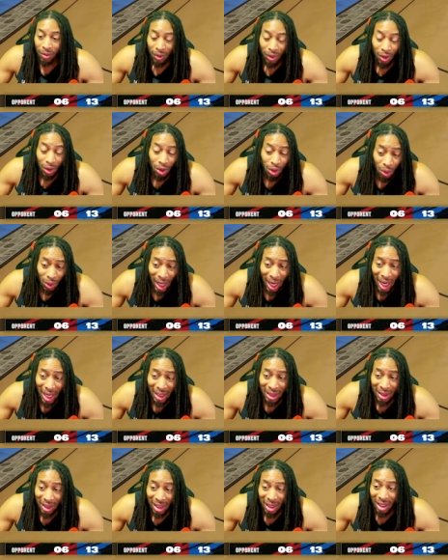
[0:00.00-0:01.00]
do you guys
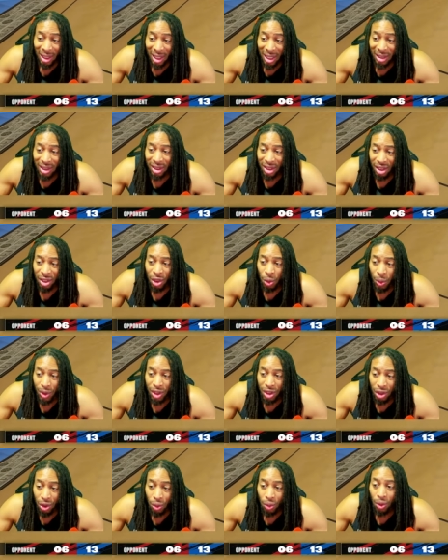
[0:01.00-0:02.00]
think that there's an issue with
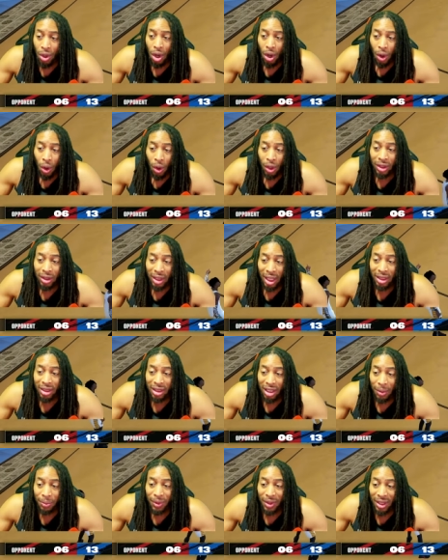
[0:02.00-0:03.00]
shooting, or is there
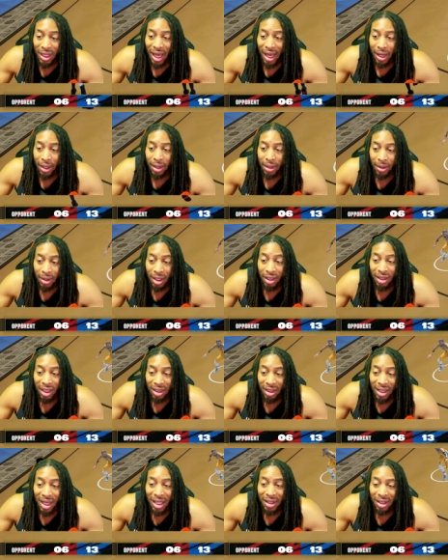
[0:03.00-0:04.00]
something that is it
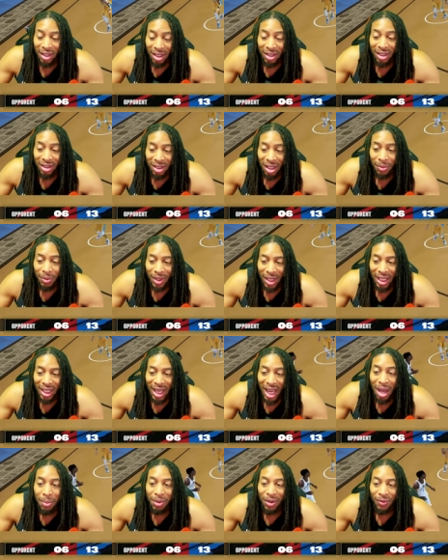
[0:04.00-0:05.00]
nothing? Is it something that
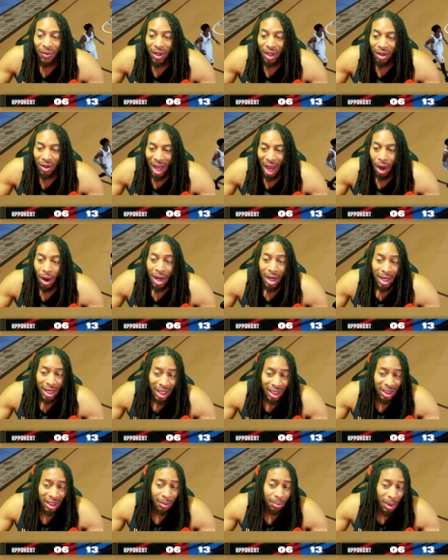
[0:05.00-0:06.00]
can't be figured out?
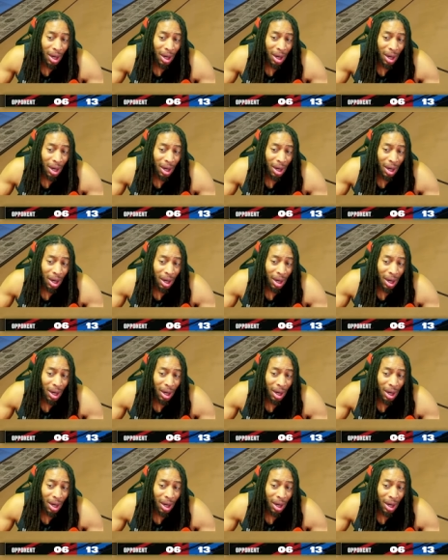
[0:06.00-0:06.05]
Instant